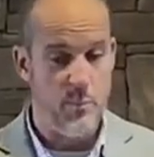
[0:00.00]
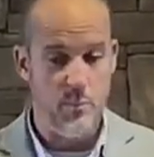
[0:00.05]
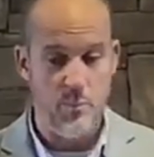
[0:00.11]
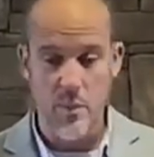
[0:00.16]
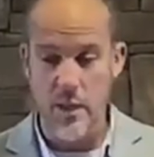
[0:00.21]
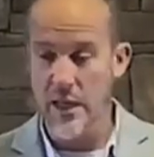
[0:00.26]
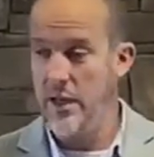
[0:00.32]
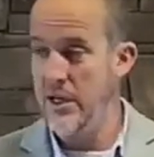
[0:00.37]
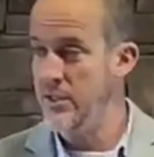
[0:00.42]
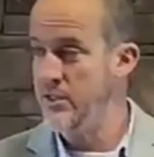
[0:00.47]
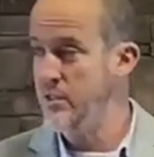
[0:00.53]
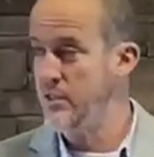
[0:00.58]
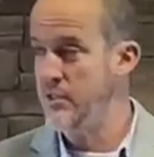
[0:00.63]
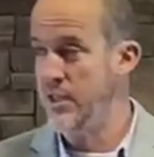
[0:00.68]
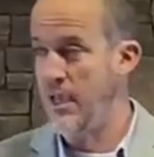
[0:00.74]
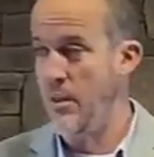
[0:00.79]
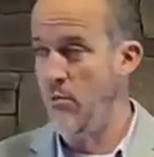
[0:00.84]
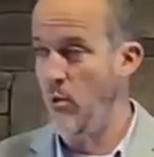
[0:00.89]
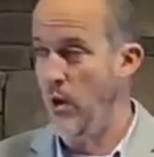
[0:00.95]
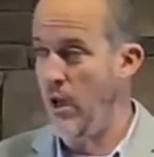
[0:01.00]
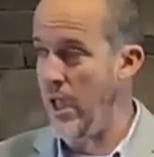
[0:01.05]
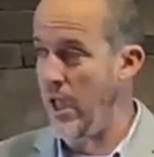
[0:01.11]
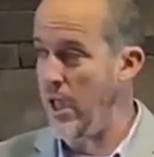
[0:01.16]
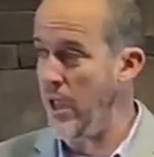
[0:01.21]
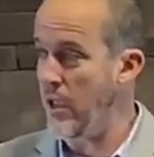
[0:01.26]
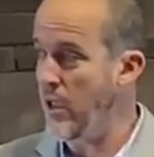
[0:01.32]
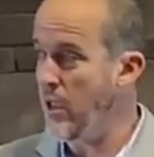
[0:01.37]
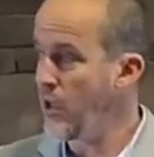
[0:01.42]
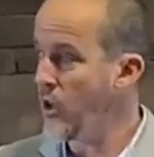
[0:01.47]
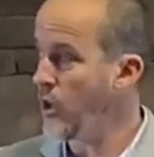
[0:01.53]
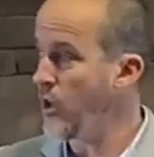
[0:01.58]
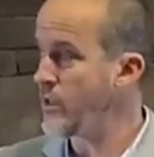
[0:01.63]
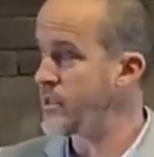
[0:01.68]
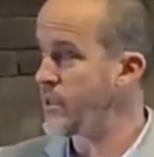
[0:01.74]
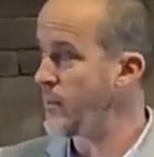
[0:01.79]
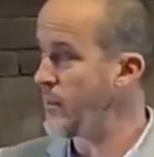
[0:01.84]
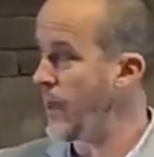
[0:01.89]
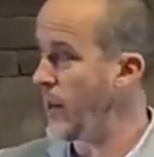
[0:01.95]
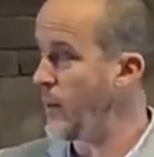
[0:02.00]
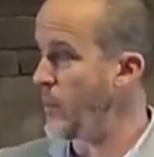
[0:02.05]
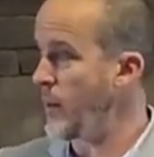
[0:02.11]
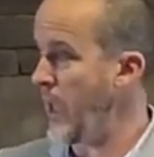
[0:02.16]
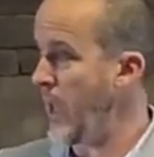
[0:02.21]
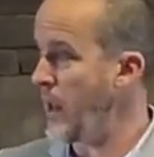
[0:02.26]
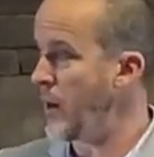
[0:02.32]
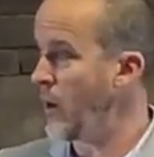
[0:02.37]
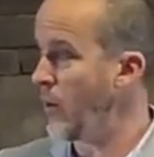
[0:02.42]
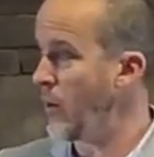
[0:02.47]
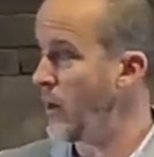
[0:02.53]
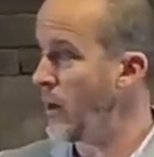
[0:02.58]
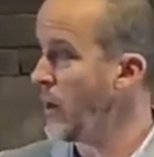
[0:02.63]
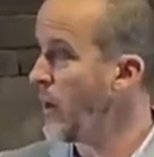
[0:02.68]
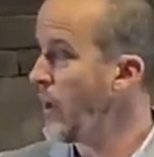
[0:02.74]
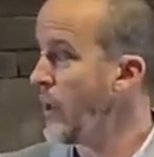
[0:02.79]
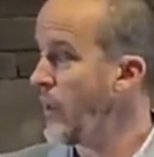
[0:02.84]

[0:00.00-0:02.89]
Pianists, the same way. You can sit them down at a piano and